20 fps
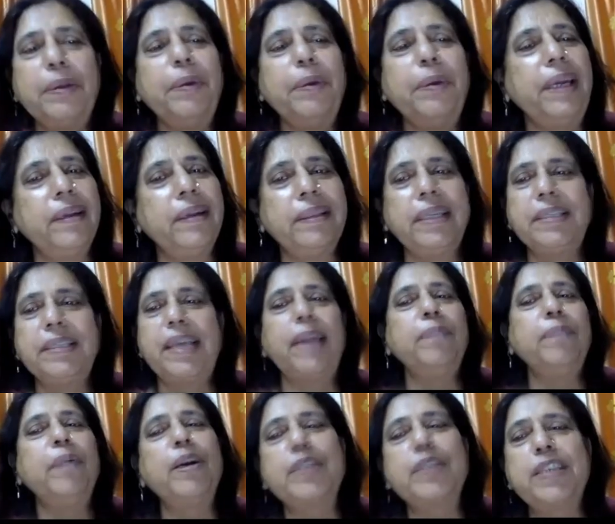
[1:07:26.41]
And the
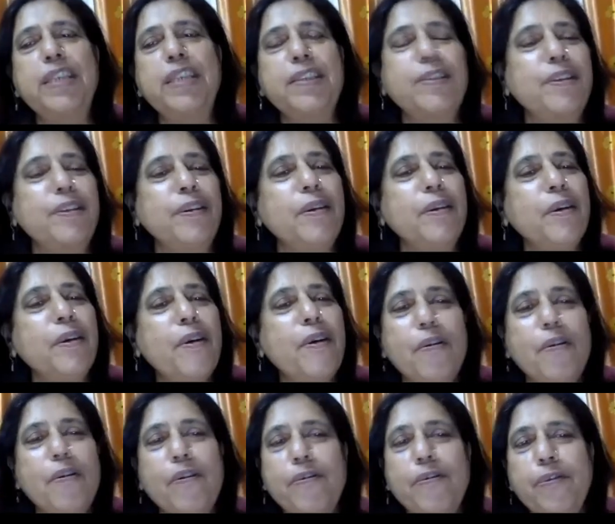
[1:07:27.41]
chat box is uh,
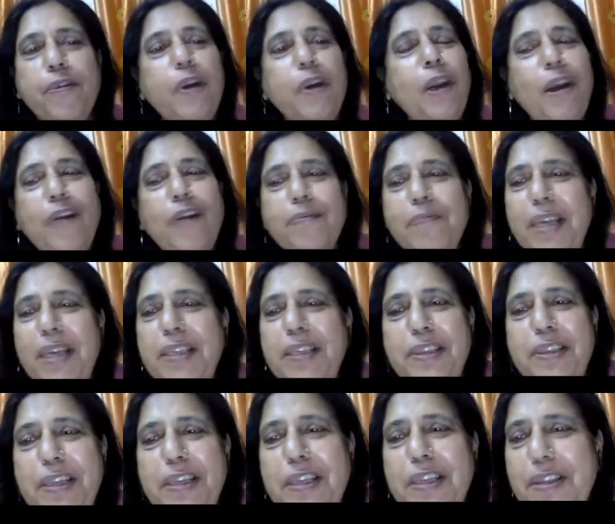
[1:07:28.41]
full of
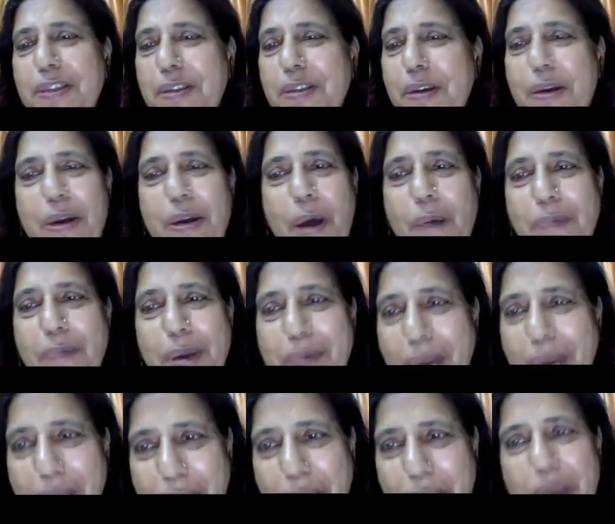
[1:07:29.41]
messages
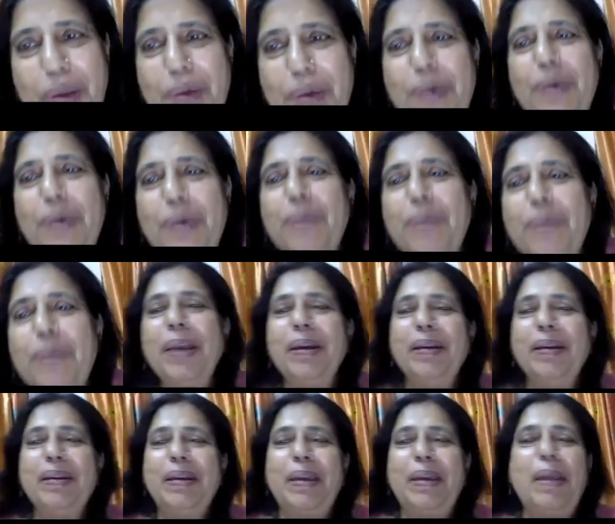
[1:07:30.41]
complimenting you,
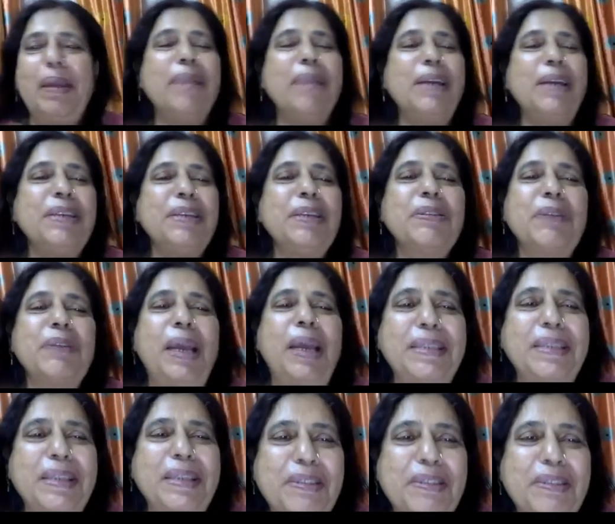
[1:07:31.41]
uh, Hema ji. So
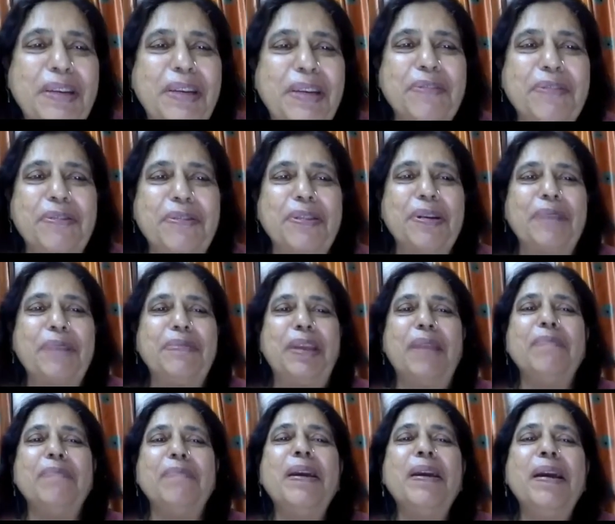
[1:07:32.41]
I'll just read a few of
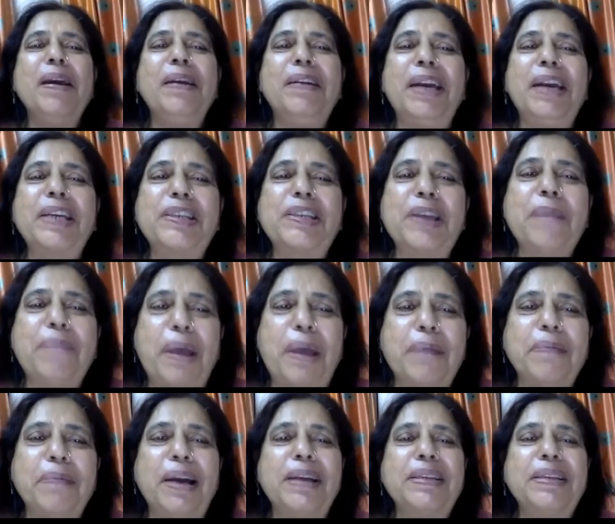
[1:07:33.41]
them. Raksha
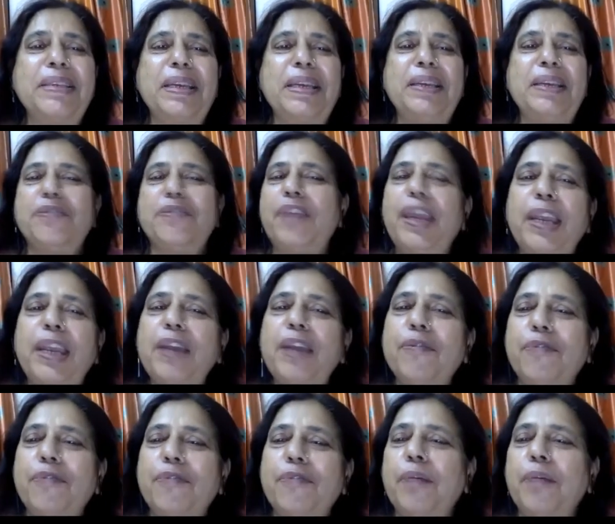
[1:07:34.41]
Parmar says, very
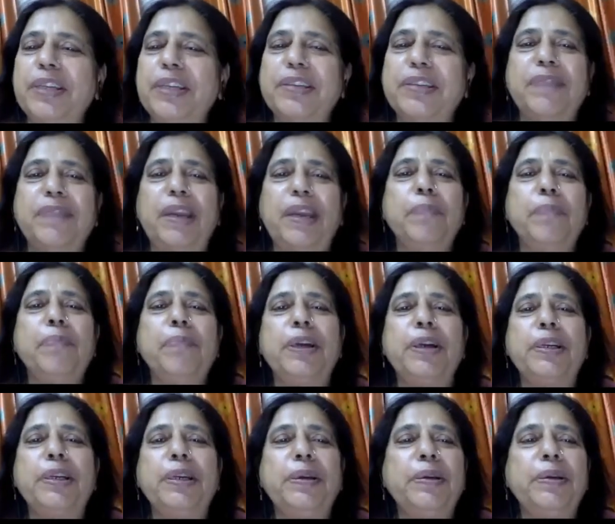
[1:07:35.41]
informative and
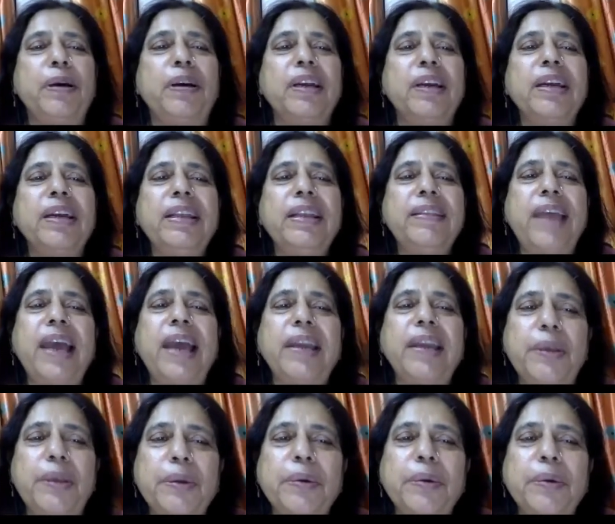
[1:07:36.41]
important talk.
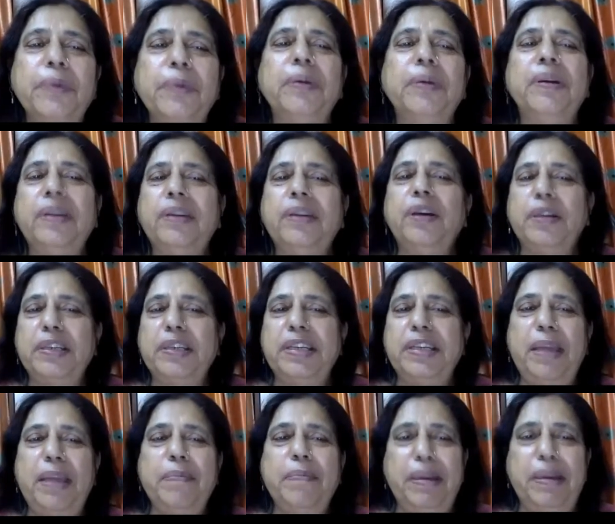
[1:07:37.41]
Thank you, Doctor
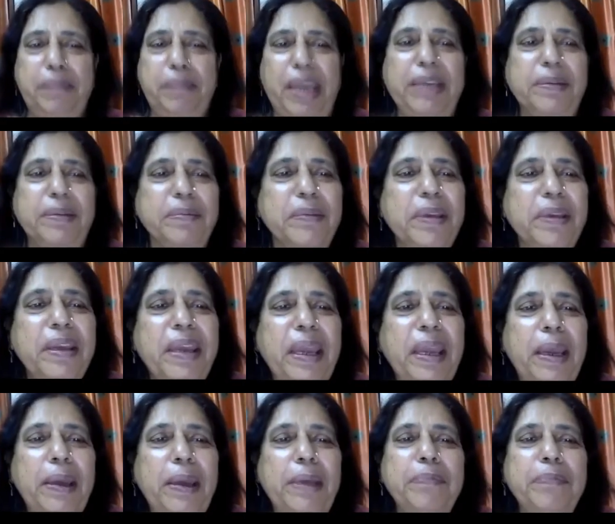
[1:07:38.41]
Hema, madam.
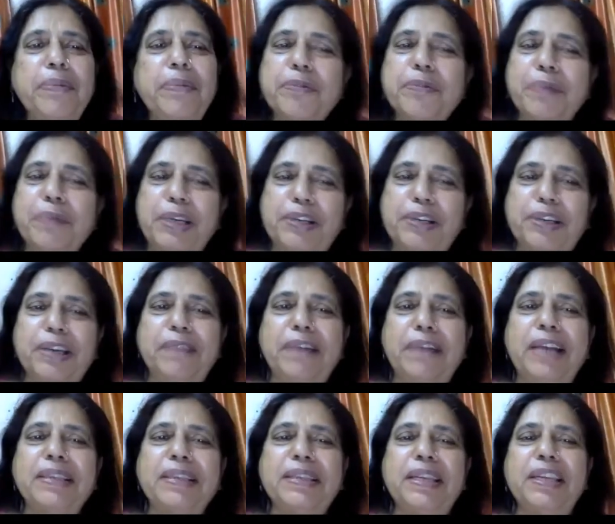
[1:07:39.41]
And Pushpa
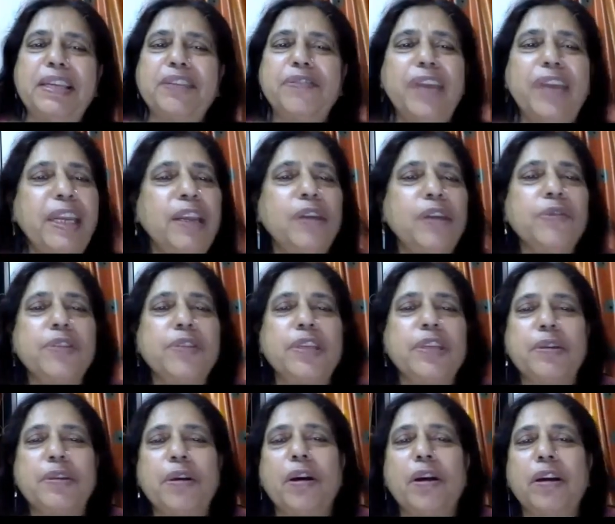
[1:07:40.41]
Shrinivas says, very
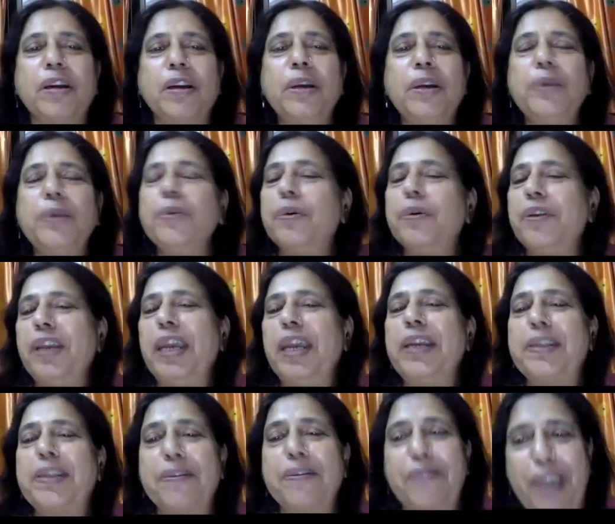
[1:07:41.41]
lucid talk to
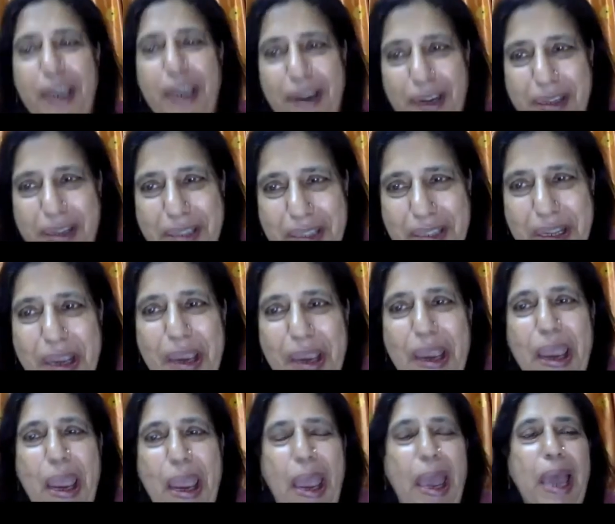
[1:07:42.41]
create awareness.
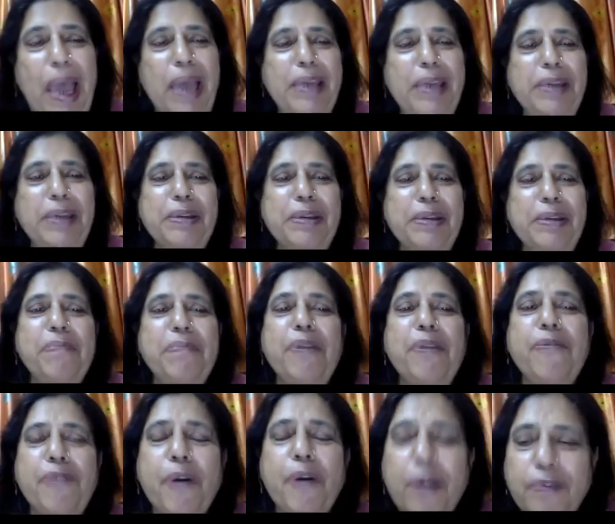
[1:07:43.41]
And uh,
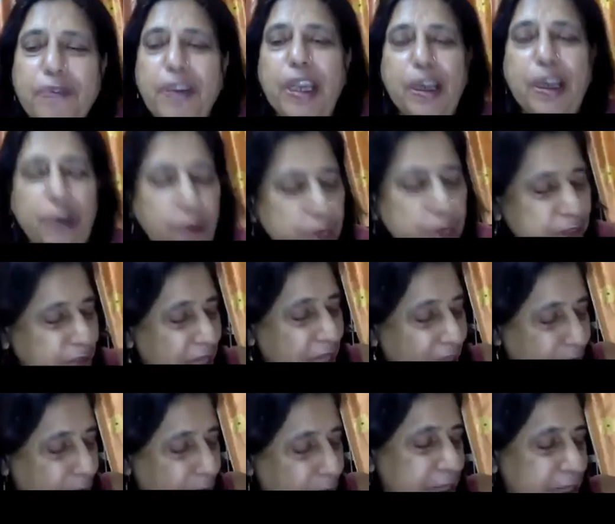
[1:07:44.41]
before we close, we
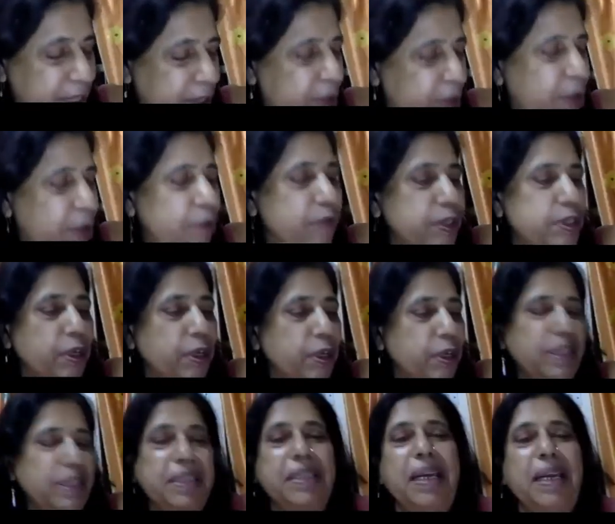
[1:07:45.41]
have already
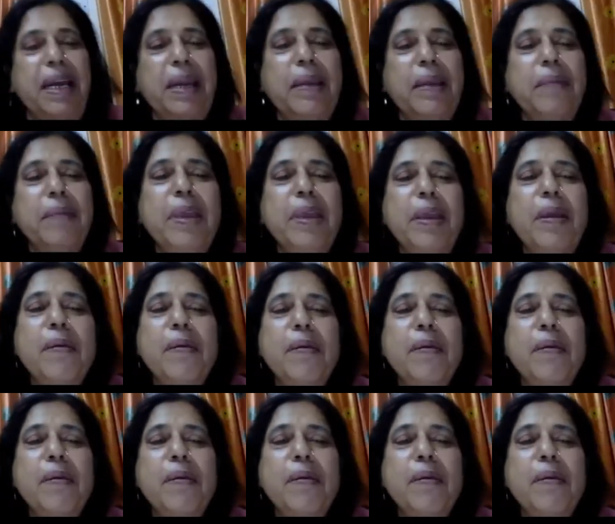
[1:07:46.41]
overshot the time.